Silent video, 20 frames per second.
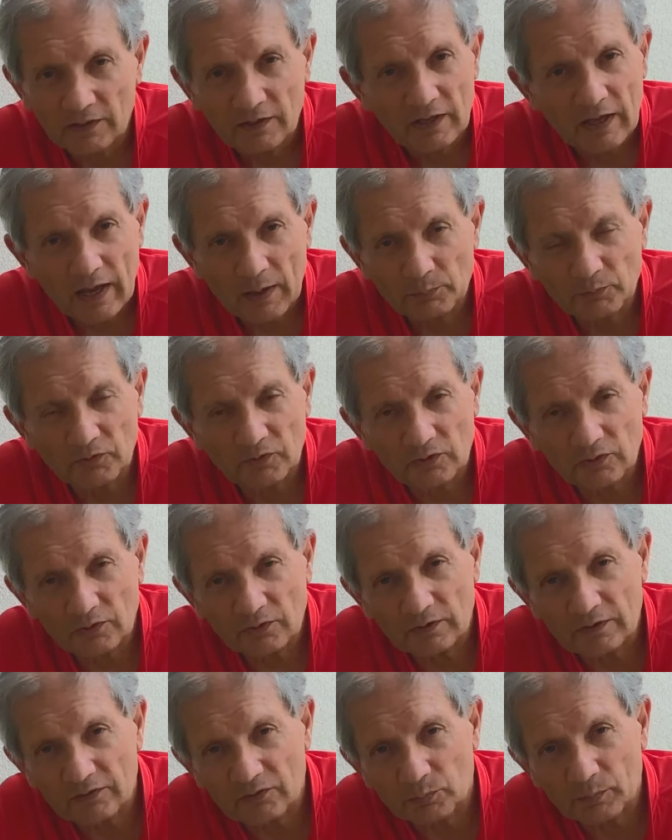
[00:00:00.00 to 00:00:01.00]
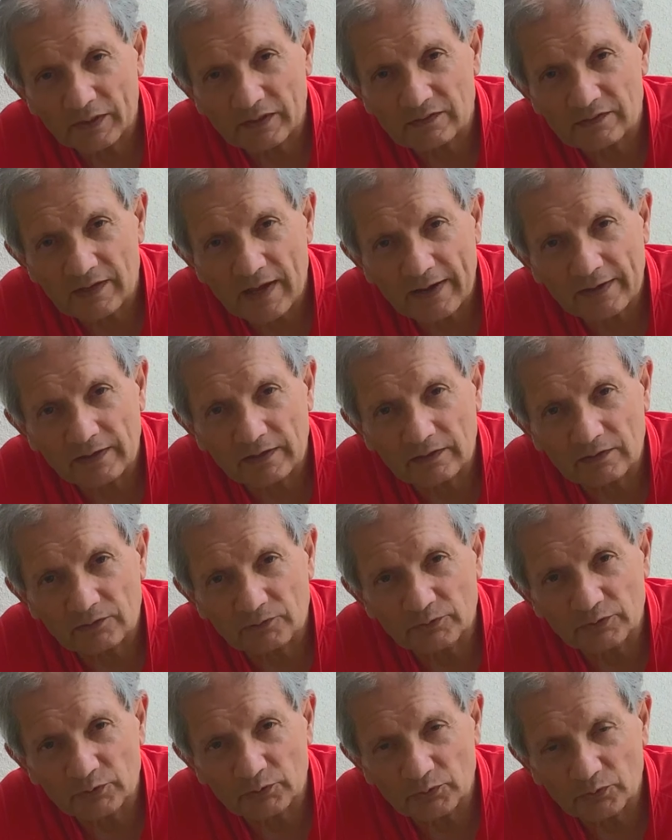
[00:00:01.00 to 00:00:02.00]
Absolutely spectacular
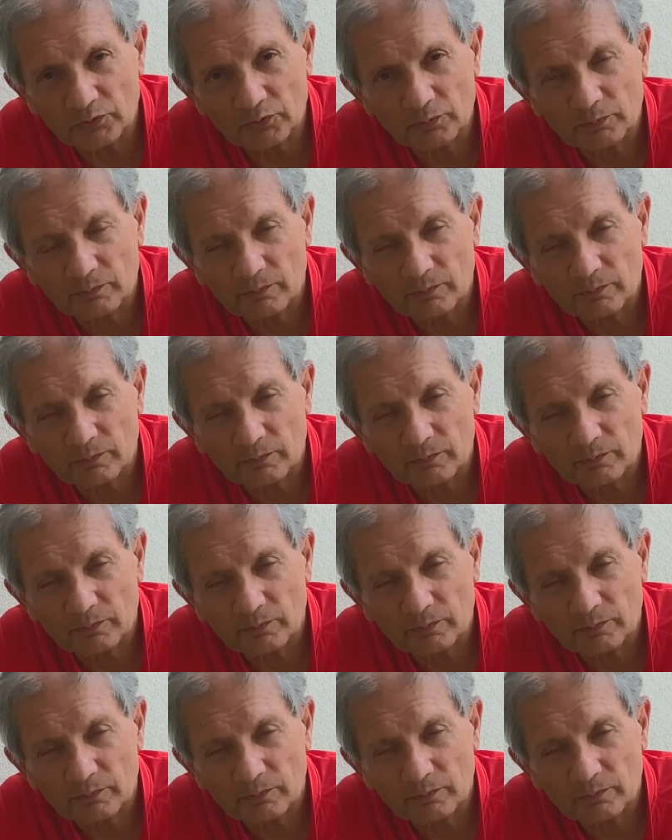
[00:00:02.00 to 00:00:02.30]
views,